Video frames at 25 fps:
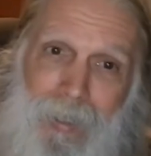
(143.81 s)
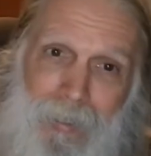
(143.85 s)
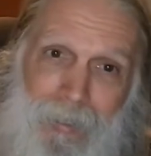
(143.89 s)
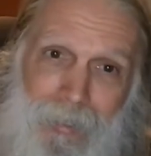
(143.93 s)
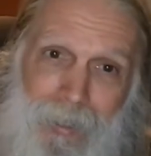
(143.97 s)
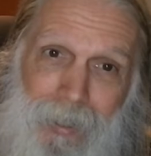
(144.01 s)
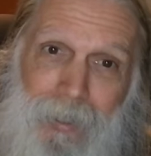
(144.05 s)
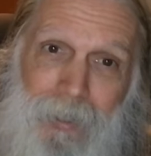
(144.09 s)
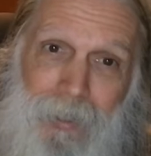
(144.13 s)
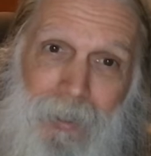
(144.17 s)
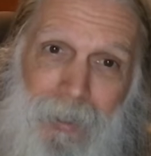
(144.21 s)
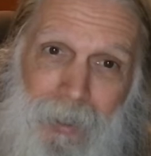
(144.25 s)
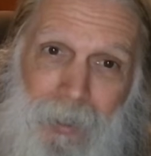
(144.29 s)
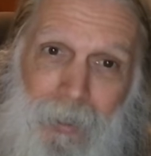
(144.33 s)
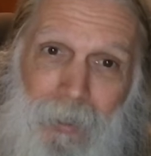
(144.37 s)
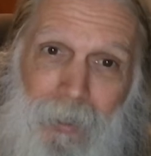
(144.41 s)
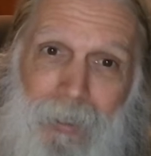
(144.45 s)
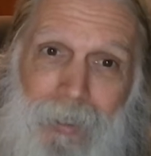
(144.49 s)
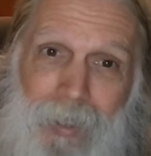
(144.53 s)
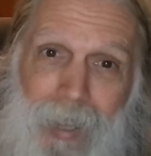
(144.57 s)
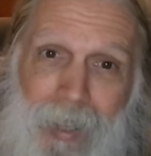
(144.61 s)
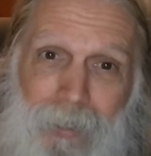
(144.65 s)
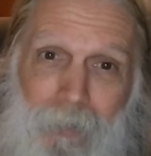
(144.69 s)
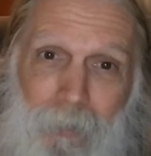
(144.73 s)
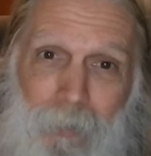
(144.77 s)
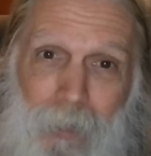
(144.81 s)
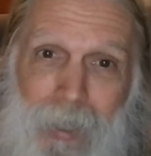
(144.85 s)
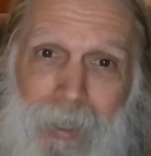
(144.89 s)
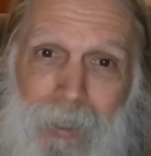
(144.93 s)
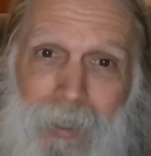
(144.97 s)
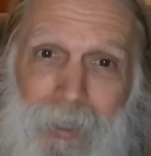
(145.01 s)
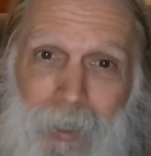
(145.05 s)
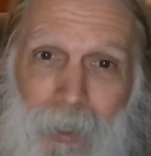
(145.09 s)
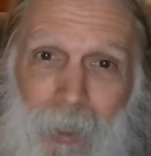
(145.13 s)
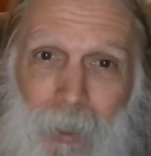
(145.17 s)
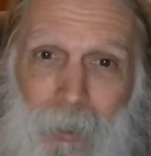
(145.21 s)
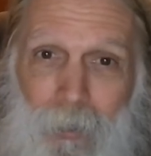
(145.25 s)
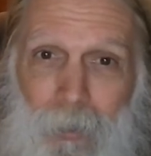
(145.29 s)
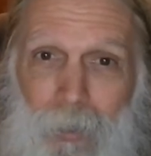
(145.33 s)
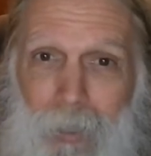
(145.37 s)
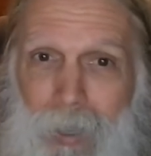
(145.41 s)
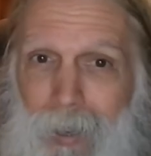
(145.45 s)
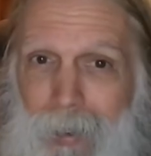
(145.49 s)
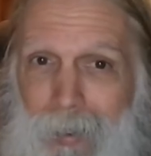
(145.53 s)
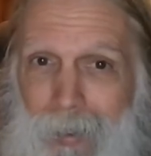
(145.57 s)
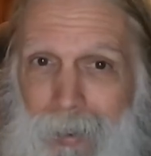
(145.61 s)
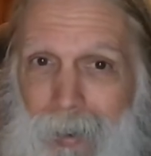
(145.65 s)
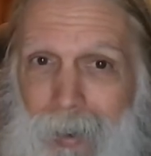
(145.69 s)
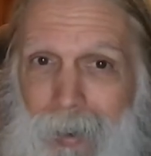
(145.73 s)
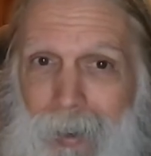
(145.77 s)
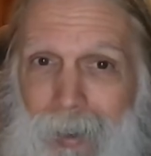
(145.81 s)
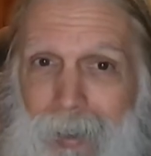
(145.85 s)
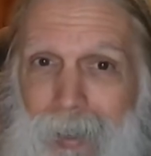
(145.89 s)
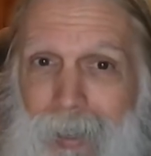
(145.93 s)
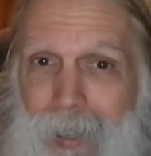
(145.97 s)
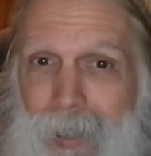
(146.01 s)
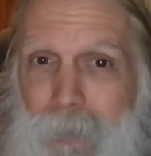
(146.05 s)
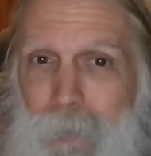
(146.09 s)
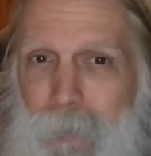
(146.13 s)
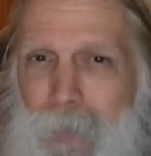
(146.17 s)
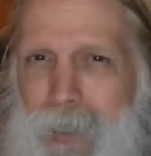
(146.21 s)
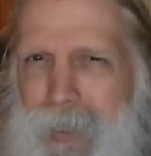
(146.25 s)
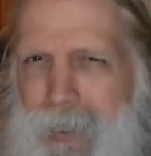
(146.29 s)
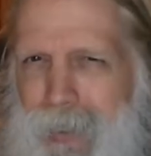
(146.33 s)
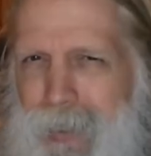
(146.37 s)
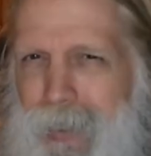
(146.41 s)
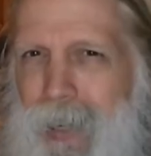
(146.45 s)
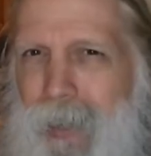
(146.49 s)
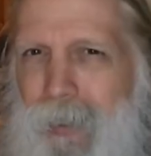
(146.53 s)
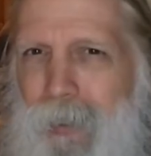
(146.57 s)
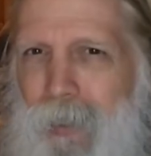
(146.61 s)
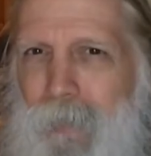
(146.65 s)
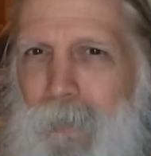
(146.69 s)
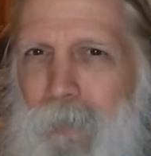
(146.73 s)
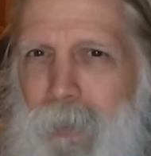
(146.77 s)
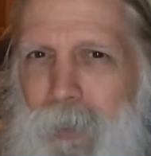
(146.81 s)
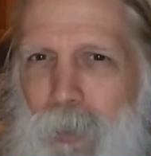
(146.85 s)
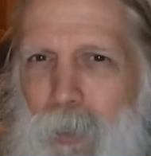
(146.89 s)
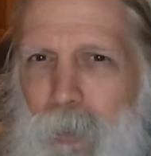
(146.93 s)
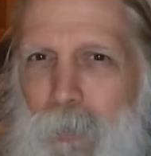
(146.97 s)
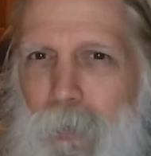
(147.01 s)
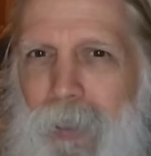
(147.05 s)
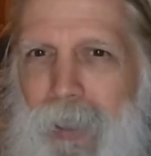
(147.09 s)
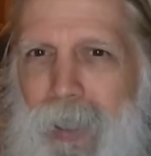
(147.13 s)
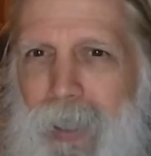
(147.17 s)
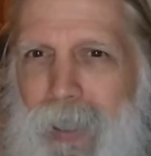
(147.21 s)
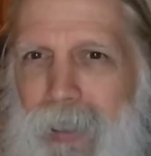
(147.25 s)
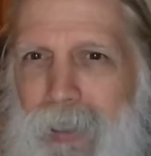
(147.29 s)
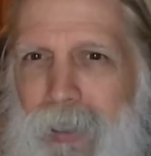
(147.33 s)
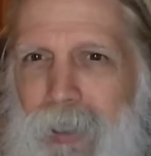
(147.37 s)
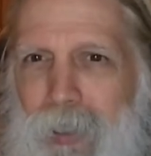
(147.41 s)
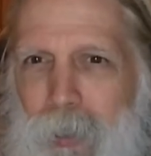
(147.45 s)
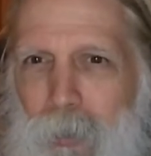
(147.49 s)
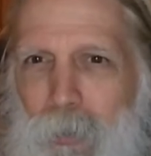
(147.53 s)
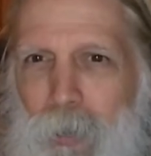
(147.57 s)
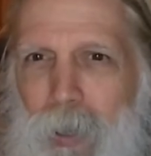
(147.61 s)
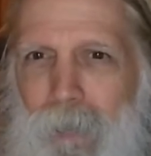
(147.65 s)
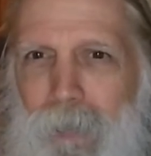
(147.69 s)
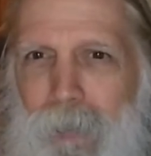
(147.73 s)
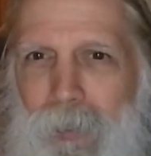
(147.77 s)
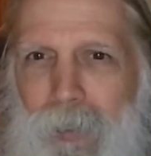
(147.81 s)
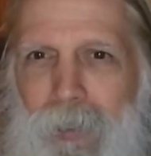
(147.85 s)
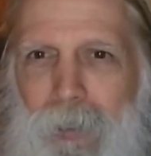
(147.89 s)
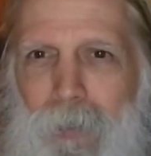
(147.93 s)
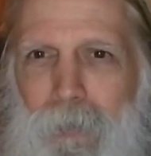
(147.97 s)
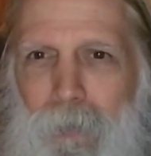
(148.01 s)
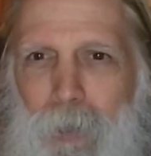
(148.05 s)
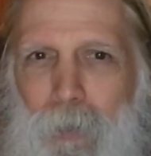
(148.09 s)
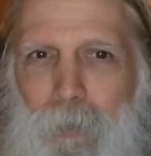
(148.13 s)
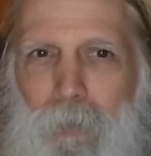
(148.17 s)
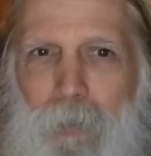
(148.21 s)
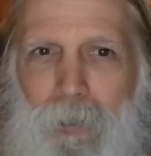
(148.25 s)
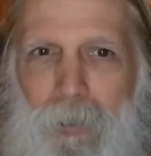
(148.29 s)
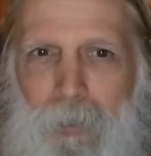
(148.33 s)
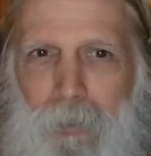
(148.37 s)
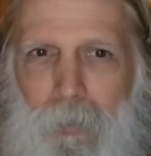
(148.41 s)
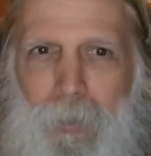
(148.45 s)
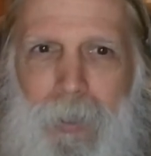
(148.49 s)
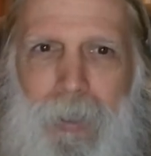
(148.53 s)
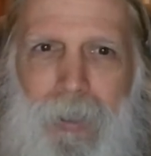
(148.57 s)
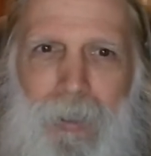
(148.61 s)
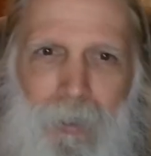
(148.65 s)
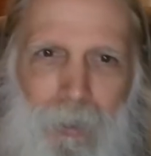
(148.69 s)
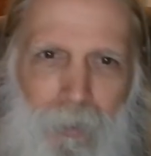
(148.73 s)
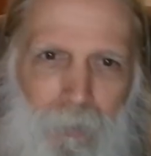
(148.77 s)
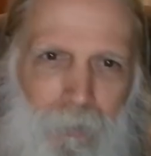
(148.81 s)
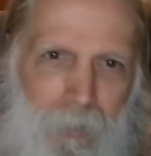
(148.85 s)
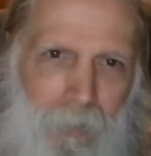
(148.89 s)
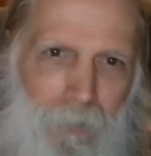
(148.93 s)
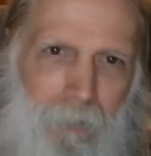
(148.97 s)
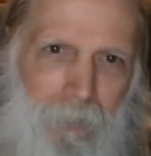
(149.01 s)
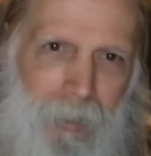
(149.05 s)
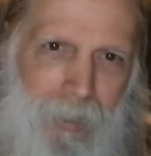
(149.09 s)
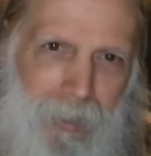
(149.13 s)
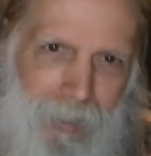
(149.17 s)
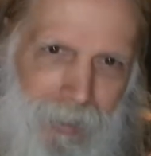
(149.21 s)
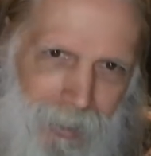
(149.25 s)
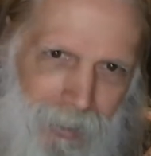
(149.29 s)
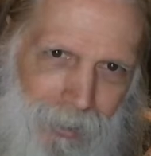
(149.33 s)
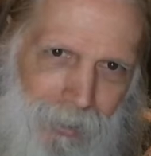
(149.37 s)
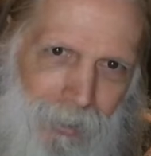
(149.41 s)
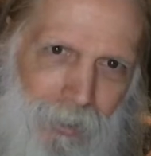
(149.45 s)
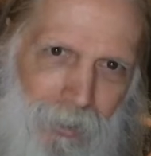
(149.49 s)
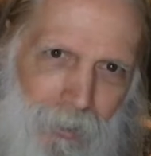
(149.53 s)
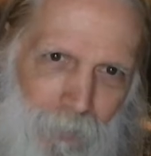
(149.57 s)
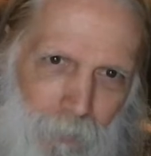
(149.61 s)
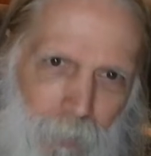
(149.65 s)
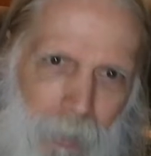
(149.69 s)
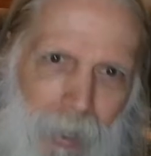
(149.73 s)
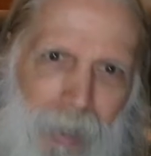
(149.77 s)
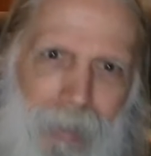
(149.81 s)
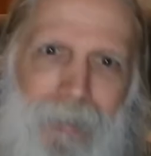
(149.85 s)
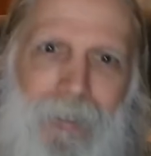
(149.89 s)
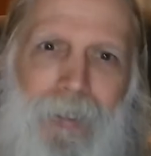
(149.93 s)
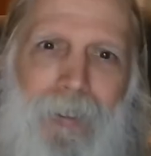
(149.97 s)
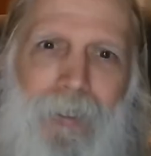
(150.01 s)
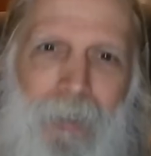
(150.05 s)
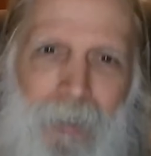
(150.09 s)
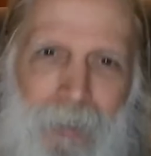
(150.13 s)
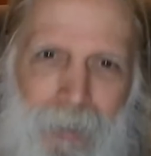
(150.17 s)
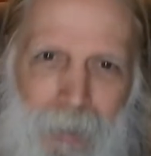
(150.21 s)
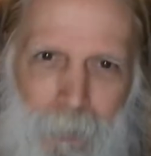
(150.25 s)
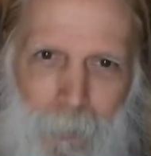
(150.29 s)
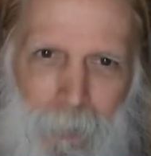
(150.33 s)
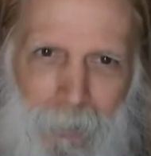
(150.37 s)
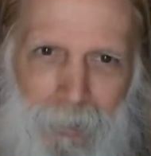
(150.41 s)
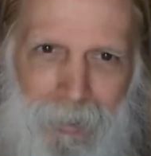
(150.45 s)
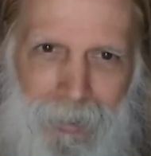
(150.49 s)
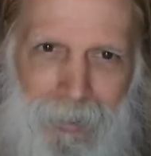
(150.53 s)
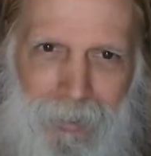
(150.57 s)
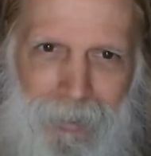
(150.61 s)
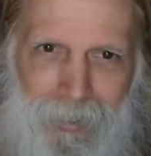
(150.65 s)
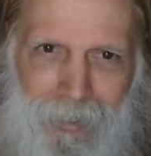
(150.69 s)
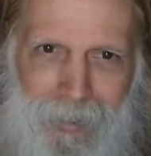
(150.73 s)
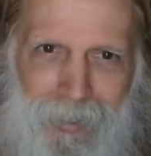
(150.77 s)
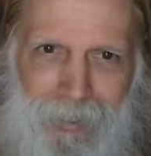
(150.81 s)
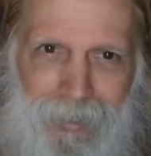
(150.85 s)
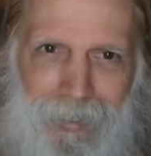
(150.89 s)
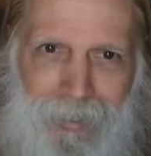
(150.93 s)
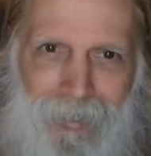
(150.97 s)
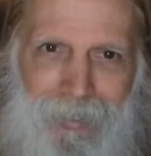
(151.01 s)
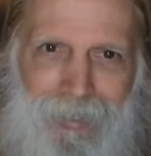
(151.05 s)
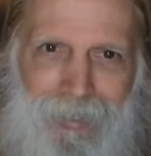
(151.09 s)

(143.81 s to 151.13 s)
Considering that ratio, I must now have accumulated the equivalent of over 350 years of practical experience,